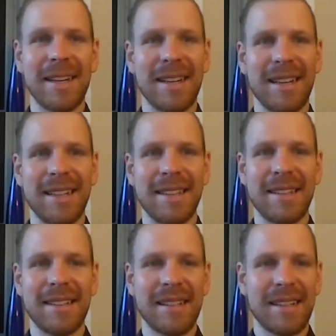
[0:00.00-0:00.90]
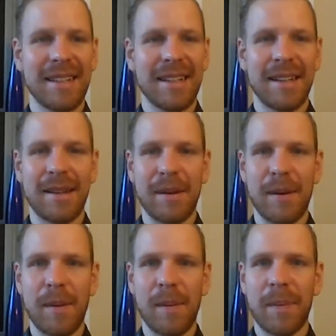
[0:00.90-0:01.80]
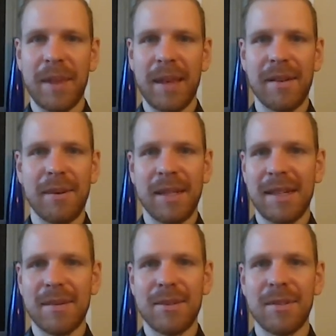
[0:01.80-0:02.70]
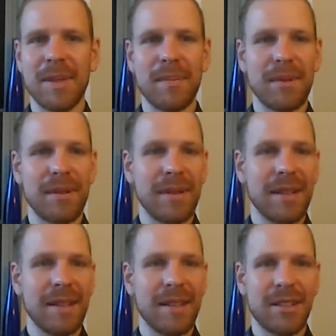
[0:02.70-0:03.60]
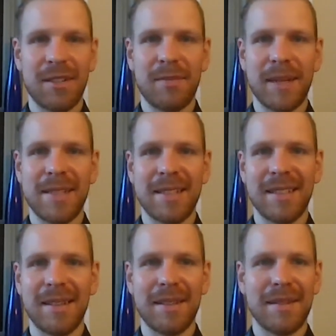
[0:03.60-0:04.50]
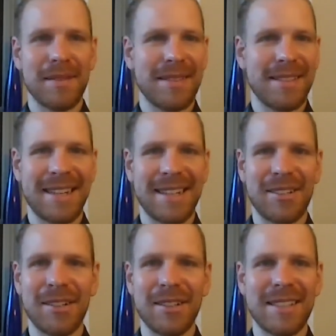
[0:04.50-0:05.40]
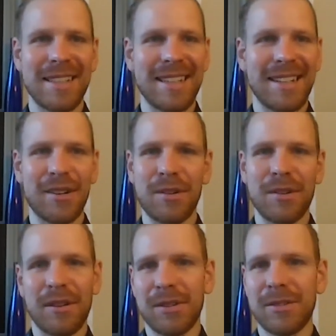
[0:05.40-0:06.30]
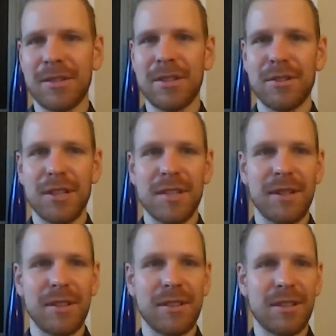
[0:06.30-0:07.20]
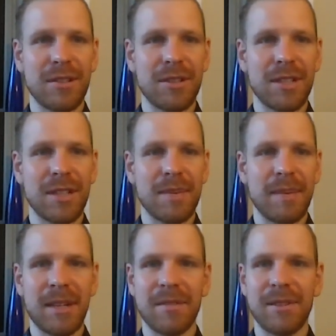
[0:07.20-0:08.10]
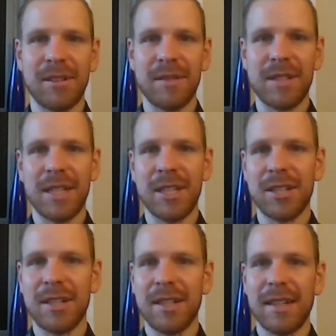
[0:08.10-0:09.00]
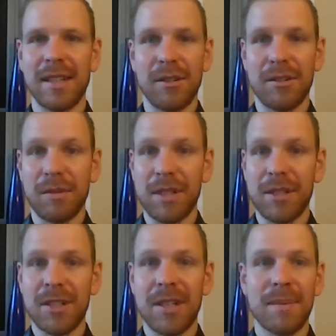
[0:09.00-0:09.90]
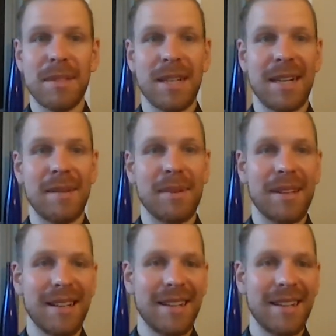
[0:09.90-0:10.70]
And yeah, when it comes to the people, Jeff basically said it all. It's like go to the socials, follow the socials, be part of the conversation, go to Research Hub, sign up.